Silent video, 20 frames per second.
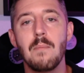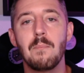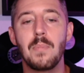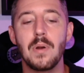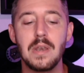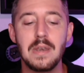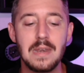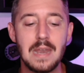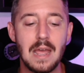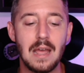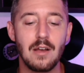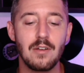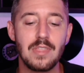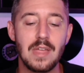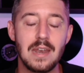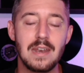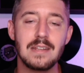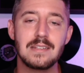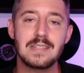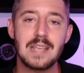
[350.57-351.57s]
but now
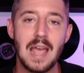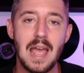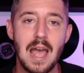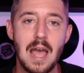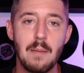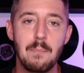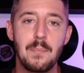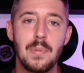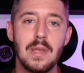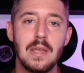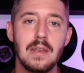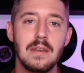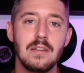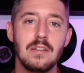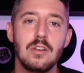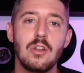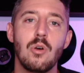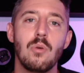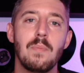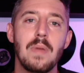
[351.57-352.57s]
that it's happened,
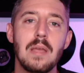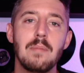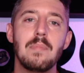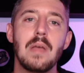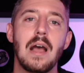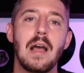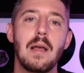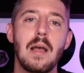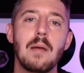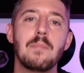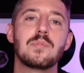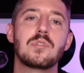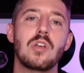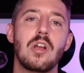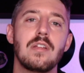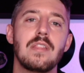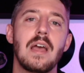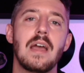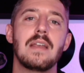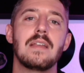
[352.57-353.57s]
maybe I'm
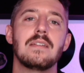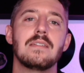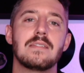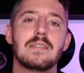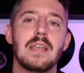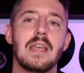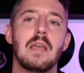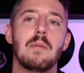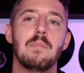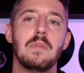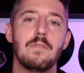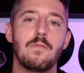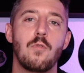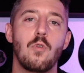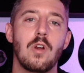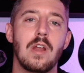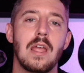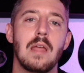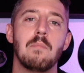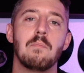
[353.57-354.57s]
sorry that I didn't say it
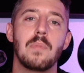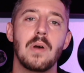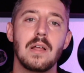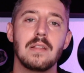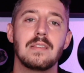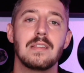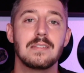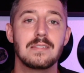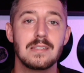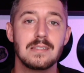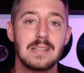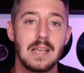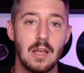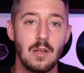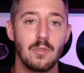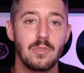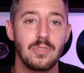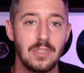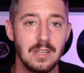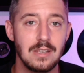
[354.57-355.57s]
beforehand, but this is
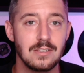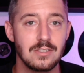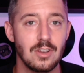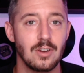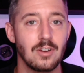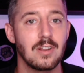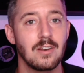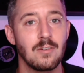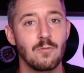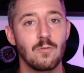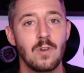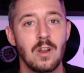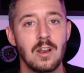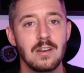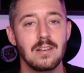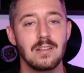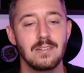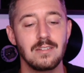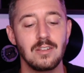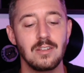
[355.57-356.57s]
how things are going to run.